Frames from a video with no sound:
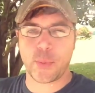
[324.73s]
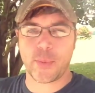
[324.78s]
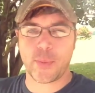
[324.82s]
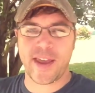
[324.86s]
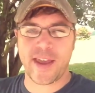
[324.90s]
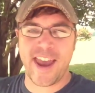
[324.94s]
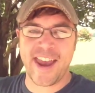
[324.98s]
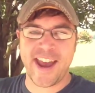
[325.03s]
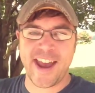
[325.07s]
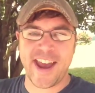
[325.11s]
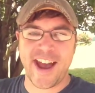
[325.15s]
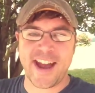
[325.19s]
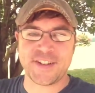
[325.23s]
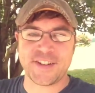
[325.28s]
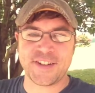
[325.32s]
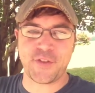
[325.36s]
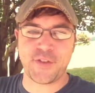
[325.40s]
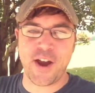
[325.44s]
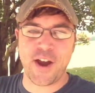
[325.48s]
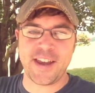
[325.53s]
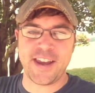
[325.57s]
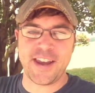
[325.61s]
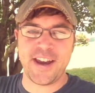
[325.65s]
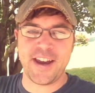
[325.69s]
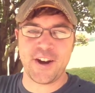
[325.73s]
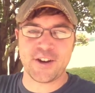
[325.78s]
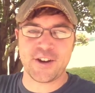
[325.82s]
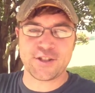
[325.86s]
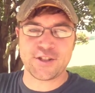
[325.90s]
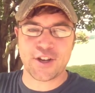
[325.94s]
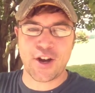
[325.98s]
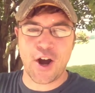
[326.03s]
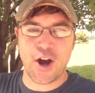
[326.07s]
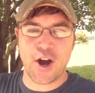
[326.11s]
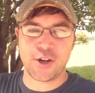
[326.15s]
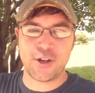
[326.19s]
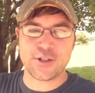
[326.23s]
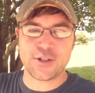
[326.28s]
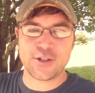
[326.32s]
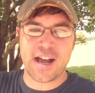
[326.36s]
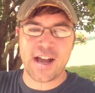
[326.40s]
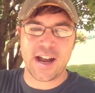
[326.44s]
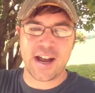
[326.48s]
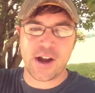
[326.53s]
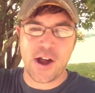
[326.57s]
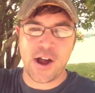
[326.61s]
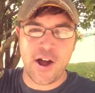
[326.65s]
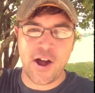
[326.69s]
Hey, guys. Frankie here,
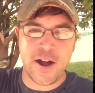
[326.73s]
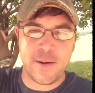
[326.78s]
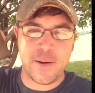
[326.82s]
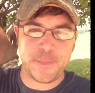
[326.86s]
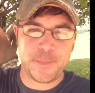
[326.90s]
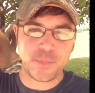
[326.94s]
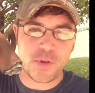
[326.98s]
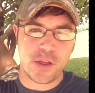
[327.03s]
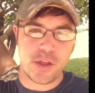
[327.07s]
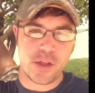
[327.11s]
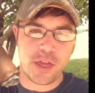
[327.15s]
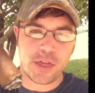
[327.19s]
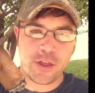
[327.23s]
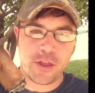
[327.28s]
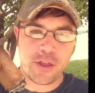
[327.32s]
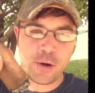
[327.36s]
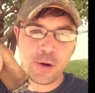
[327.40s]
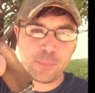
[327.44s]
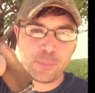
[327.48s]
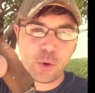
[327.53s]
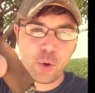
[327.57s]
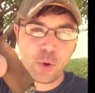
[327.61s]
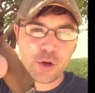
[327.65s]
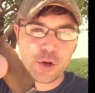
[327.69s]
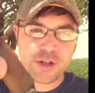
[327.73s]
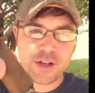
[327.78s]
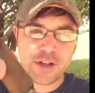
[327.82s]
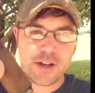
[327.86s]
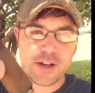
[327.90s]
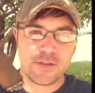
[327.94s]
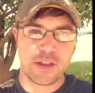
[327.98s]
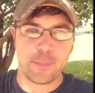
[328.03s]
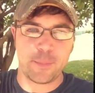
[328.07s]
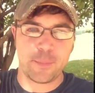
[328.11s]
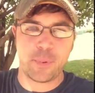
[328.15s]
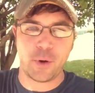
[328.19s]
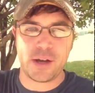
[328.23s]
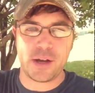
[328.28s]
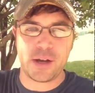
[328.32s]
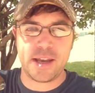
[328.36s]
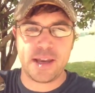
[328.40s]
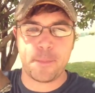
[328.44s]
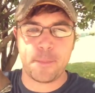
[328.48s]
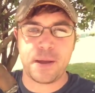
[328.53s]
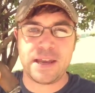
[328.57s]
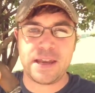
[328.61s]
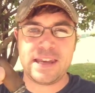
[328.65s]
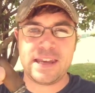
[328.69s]
CigarNews.com, on the third portion of the
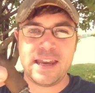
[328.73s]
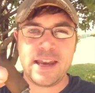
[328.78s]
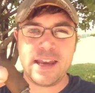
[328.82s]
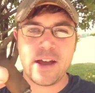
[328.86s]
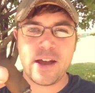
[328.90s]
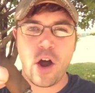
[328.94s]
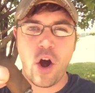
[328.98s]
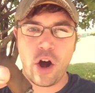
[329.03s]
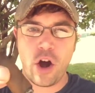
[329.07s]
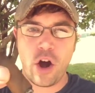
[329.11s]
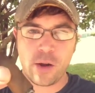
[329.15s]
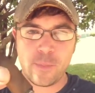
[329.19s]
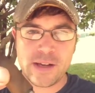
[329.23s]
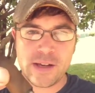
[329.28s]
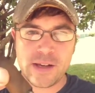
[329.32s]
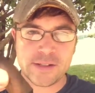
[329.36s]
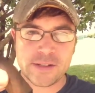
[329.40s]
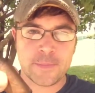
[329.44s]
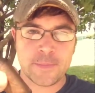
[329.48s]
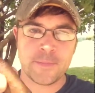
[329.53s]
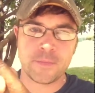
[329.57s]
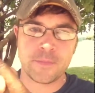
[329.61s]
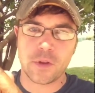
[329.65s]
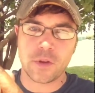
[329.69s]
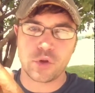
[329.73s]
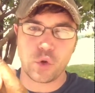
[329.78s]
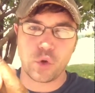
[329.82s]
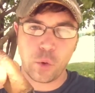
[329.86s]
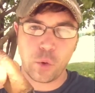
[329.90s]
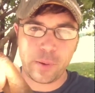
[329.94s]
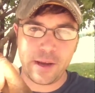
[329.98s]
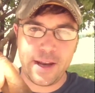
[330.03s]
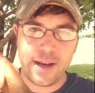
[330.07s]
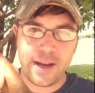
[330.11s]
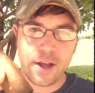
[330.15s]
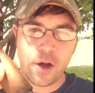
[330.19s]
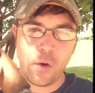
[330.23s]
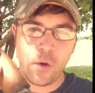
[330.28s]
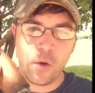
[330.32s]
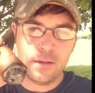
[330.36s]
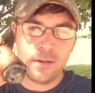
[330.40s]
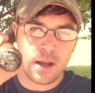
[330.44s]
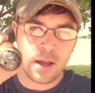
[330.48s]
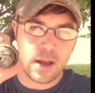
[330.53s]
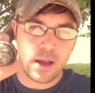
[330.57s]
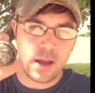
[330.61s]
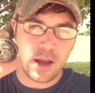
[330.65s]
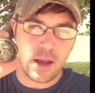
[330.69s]
Padilla Artemis Torpedo.
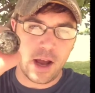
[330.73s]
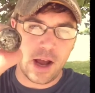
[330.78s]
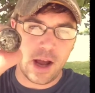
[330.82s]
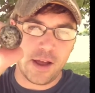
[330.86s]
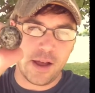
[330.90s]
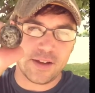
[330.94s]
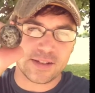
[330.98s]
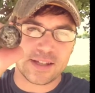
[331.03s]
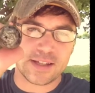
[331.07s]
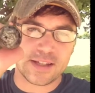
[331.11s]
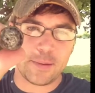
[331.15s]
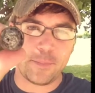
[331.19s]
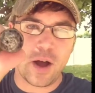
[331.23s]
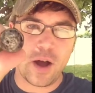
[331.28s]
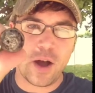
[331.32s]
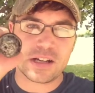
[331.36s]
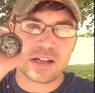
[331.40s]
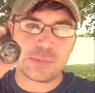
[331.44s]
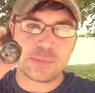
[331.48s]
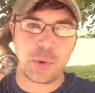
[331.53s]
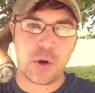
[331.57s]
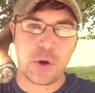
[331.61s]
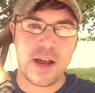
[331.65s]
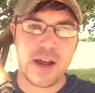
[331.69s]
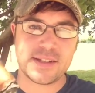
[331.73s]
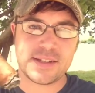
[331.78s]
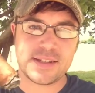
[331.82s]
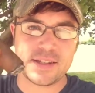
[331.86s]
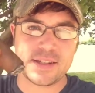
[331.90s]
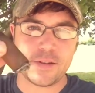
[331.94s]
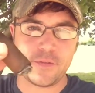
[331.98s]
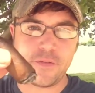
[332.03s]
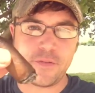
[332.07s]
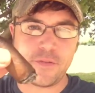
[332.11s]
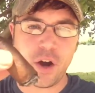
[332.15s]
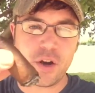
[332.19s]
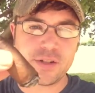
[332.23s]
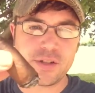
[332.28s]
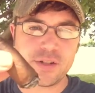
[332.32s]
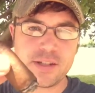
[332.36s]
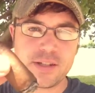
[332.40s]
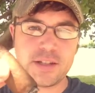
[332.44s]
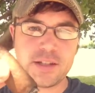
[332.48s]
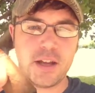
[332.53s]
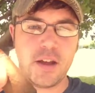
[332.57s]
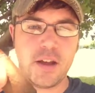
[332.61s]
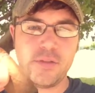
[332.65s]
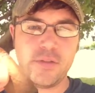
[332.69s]
This is the box press. This is the
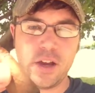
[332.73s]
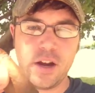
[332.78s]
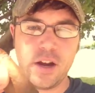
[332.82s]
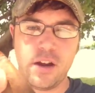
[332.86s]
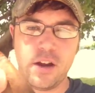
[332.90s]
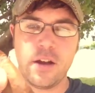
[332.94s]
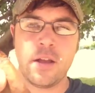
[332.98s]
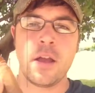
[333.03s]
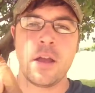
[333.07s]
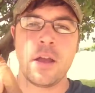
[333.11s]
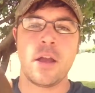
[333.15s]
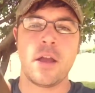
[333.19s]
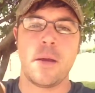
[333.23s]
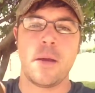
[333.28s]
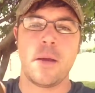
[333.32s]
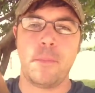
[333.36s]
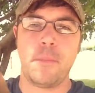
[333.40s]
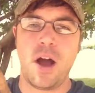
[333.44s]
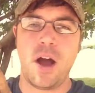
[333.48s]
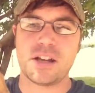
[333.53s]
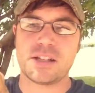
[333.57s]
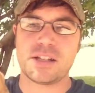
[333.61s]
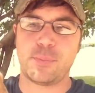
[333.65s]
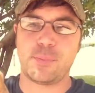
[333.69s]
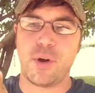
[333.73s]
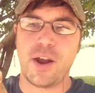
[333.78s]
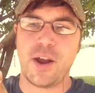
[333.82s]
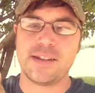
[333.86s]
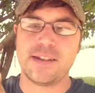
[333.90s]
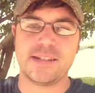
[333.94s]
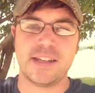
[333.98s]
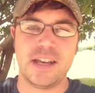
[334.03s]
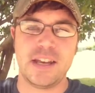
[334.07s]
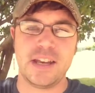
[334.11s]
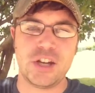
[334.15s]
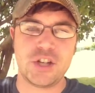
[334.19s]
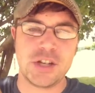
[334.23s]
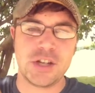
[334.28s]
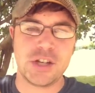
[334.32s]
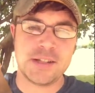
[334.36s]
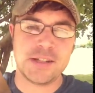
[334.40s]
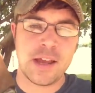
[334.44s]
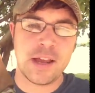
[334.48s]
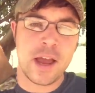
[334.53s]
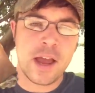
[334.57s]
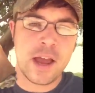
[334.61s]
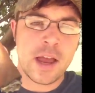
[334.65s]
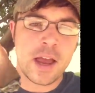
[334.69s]
first of their box pressed
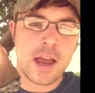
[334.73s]
editions,